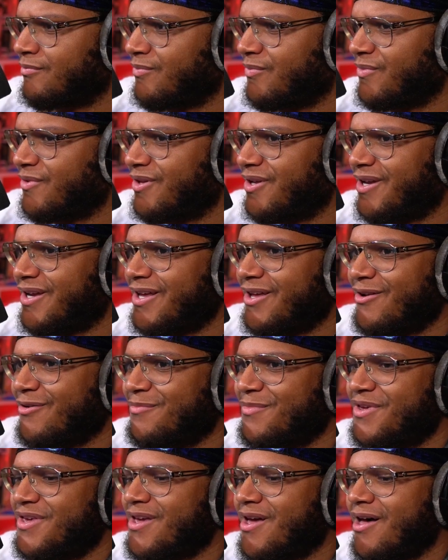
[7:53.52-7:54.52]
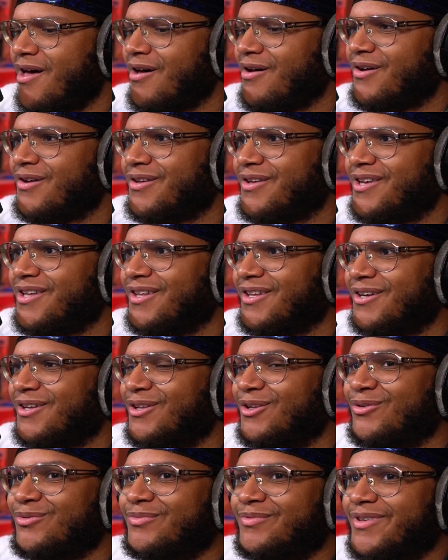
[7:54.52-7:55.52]
Look at him young. He look a
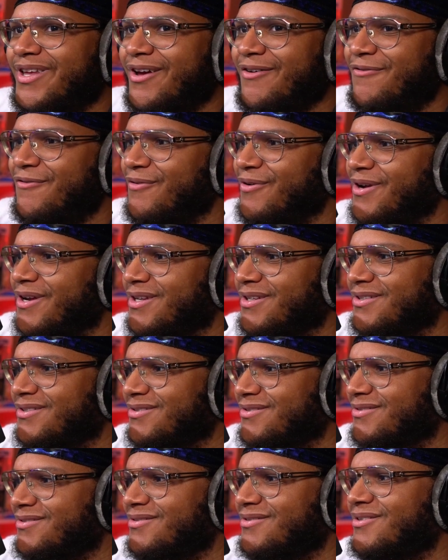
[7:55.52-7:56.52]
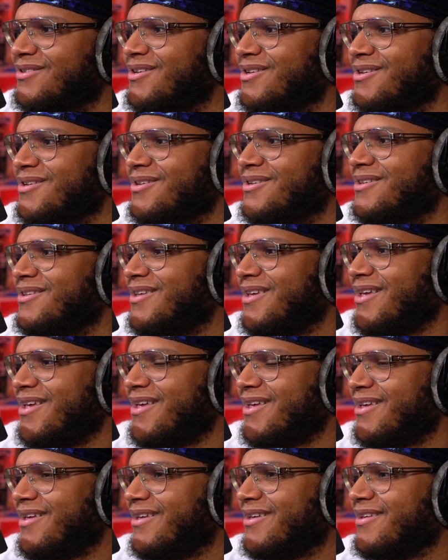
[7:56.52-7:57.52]
little different.
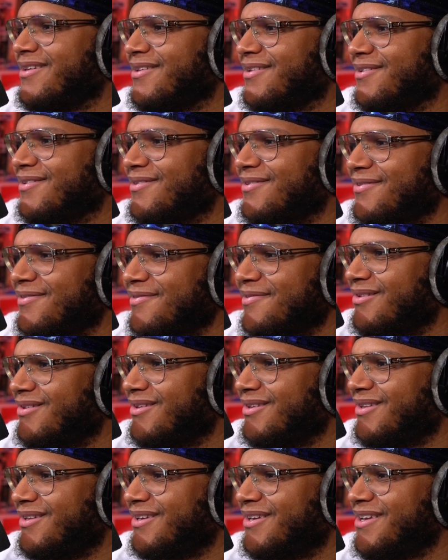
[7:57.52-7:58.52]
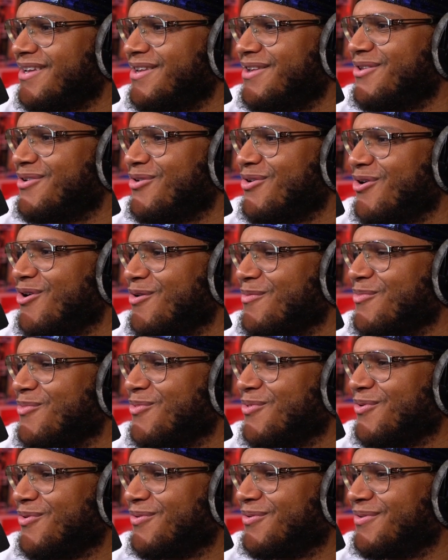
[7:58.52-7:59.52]
Yeah. Looking
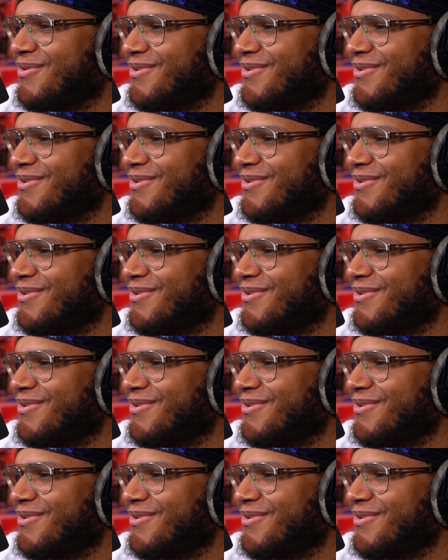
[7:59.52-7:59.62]
normal.